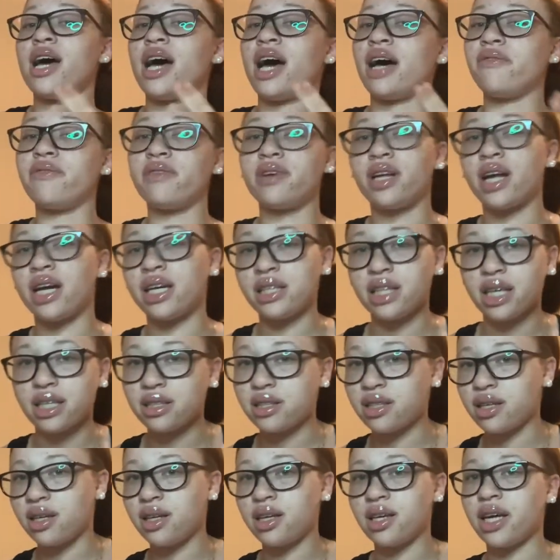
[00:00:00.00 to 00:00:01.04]
I feel like that's
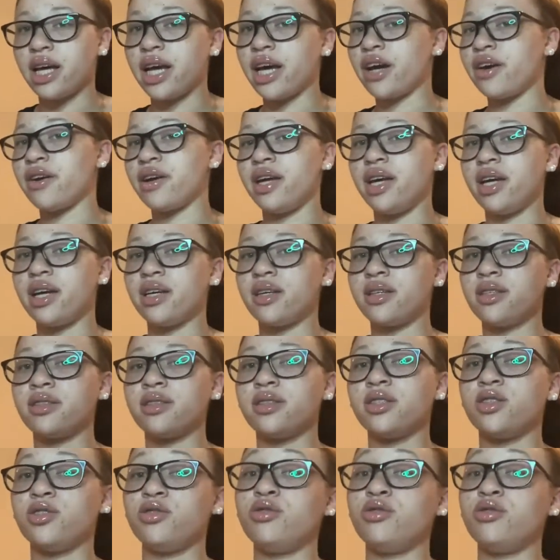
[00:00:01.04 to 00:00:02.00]
a good area to